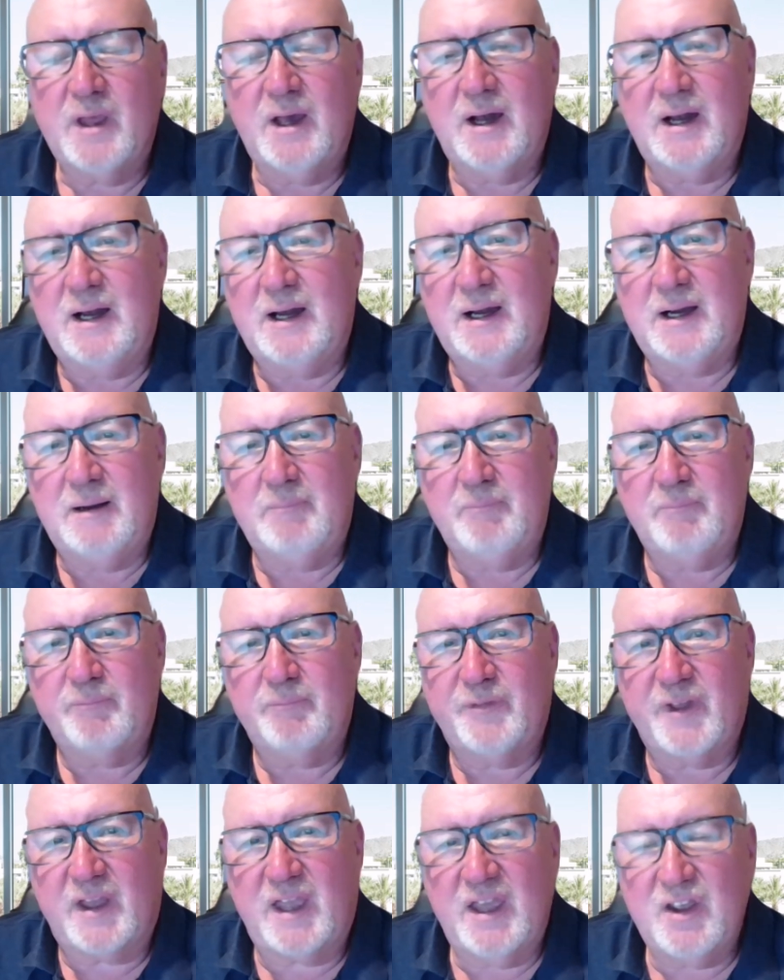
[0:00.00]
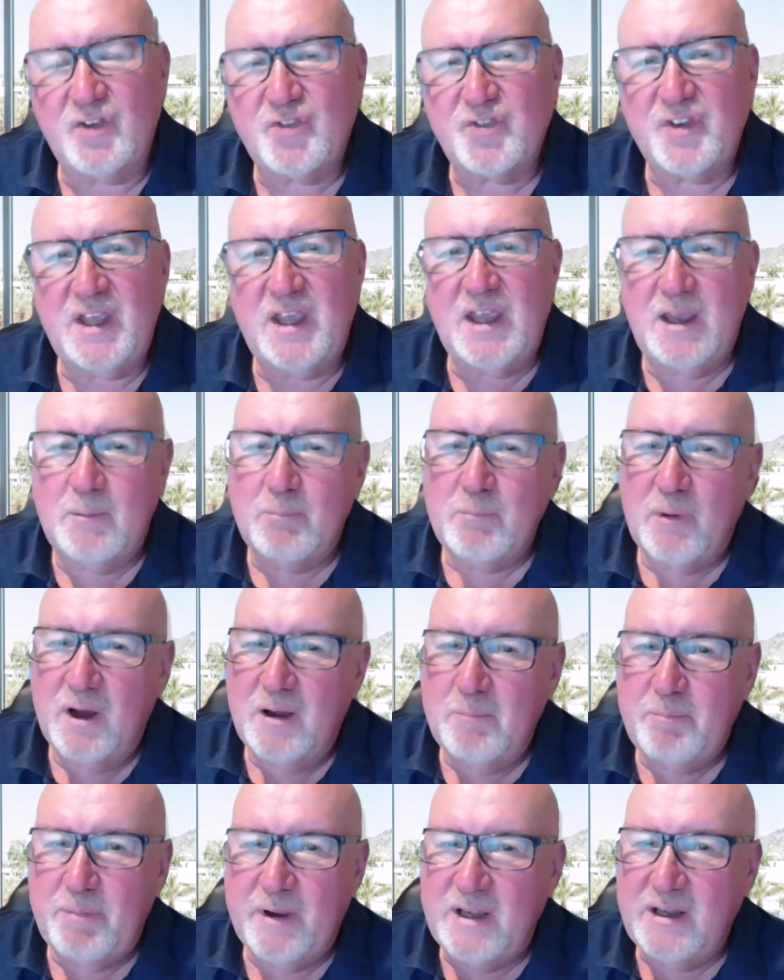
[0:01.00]
The Kisi, in my
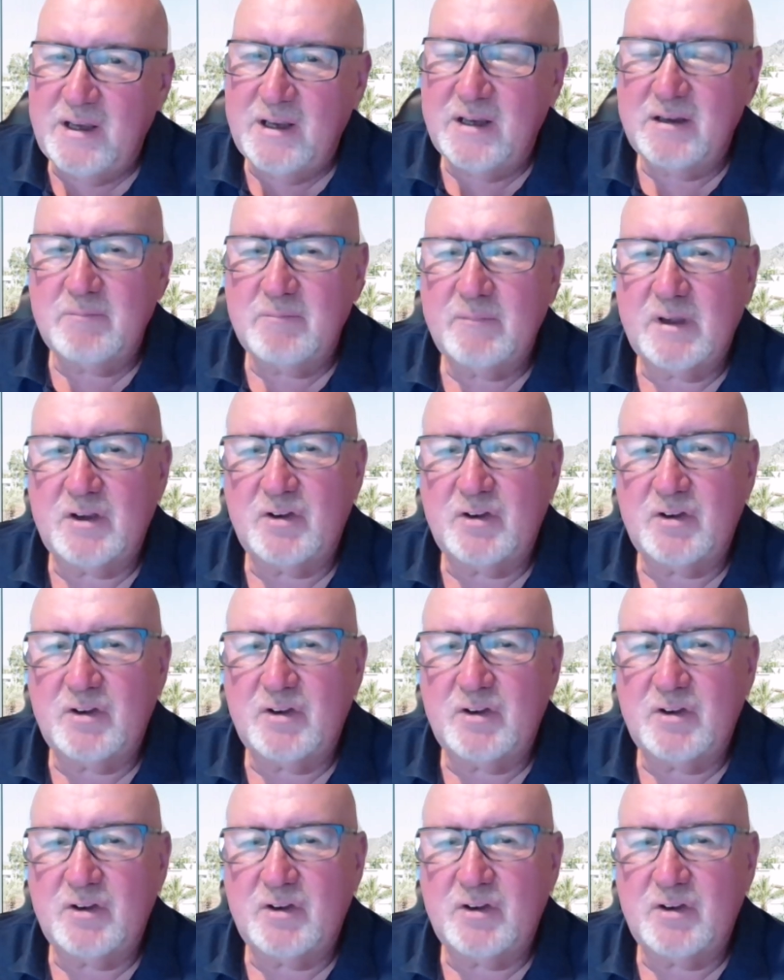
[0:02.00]
opinion,